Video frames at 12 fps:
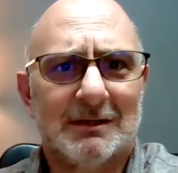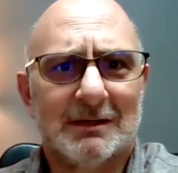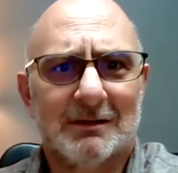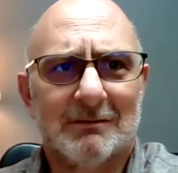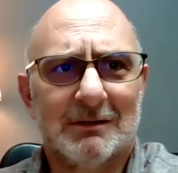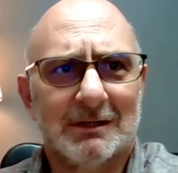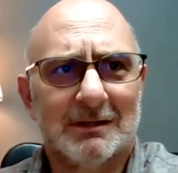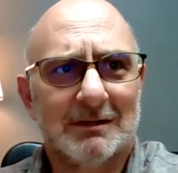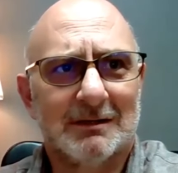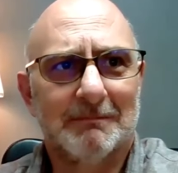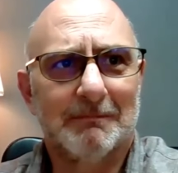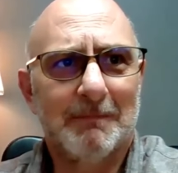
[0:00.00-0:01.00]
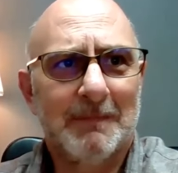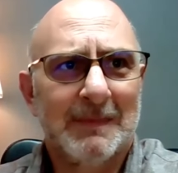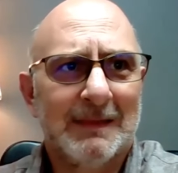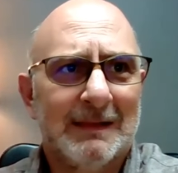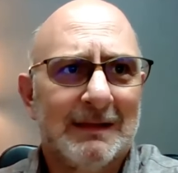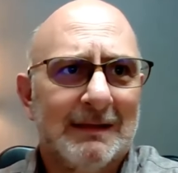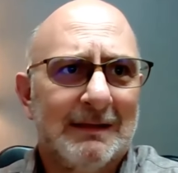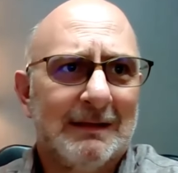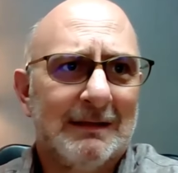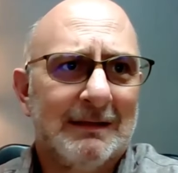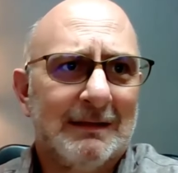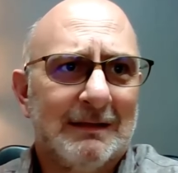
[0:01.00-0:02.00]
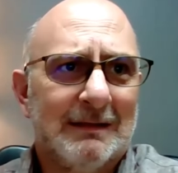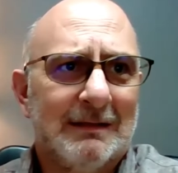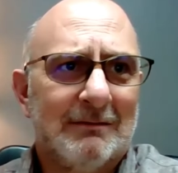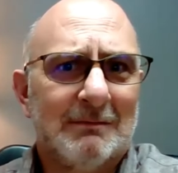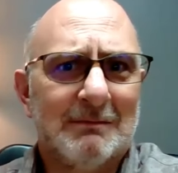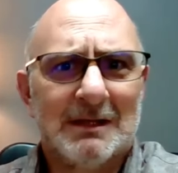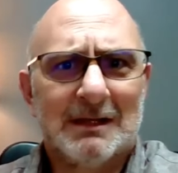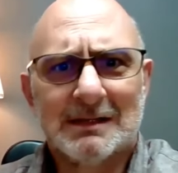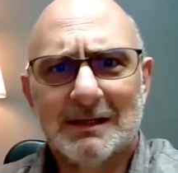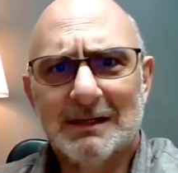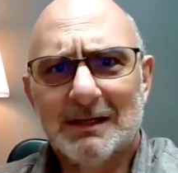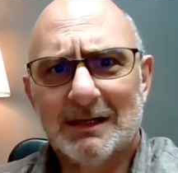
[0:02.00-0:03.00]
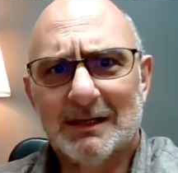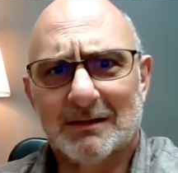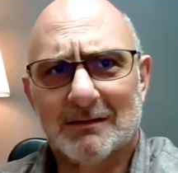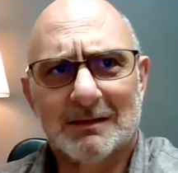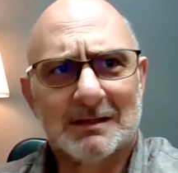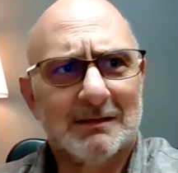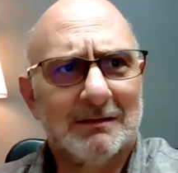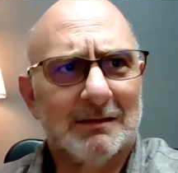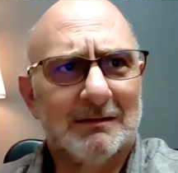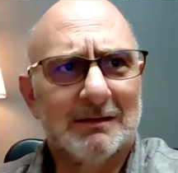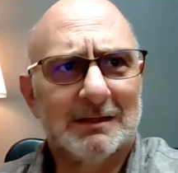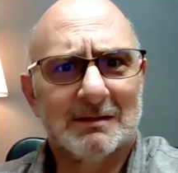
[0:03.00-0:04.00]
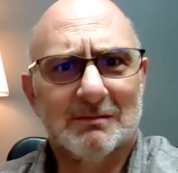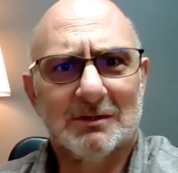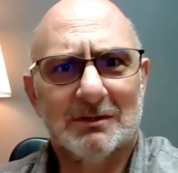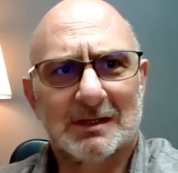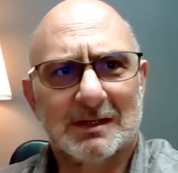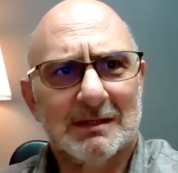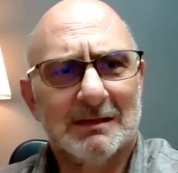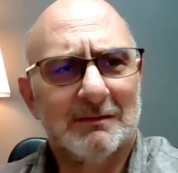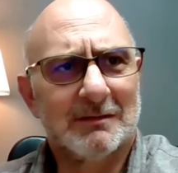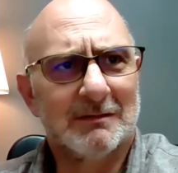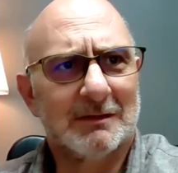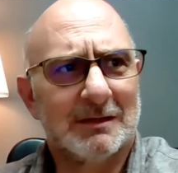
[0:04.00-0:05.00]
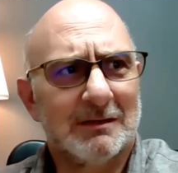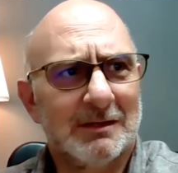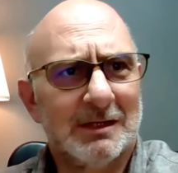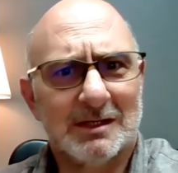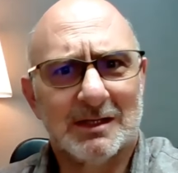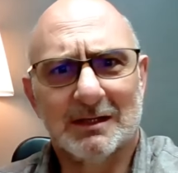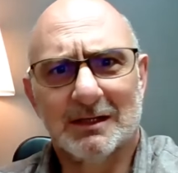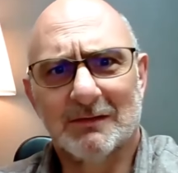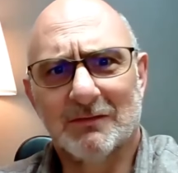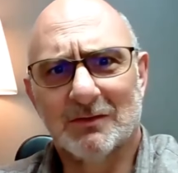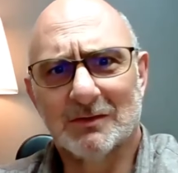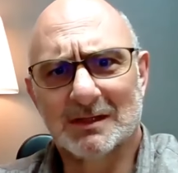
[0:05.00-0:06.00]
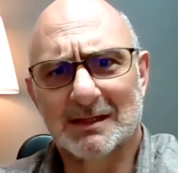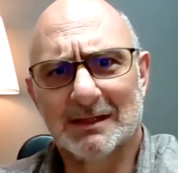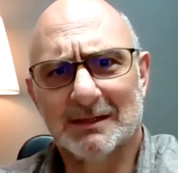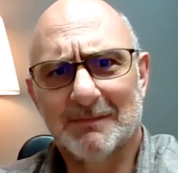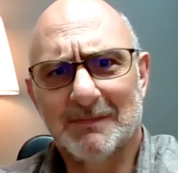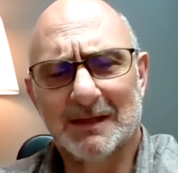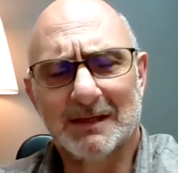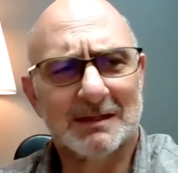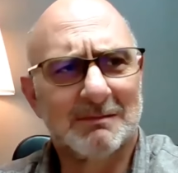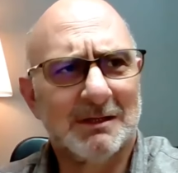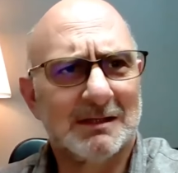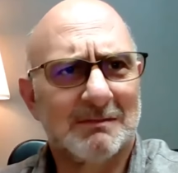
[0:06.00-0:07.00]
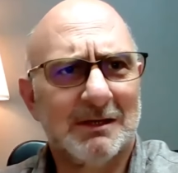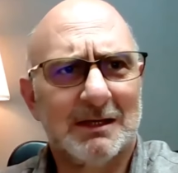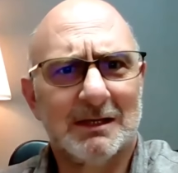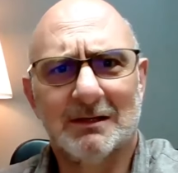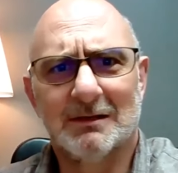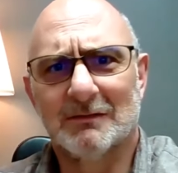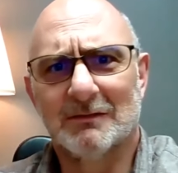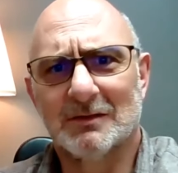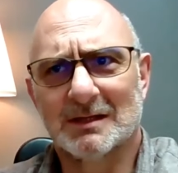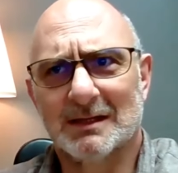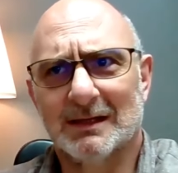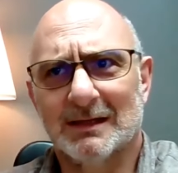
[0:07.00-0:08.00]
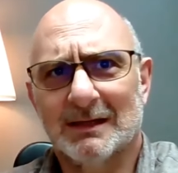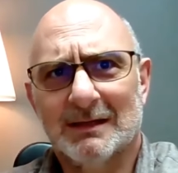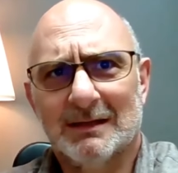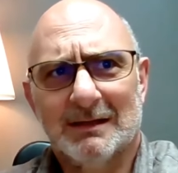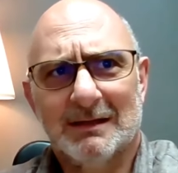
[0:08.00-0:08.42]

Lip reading: I want to welcome from Doug Sinclair, also known as Moose, from the Rhodesian Air Force here. He's been speaking to Vossie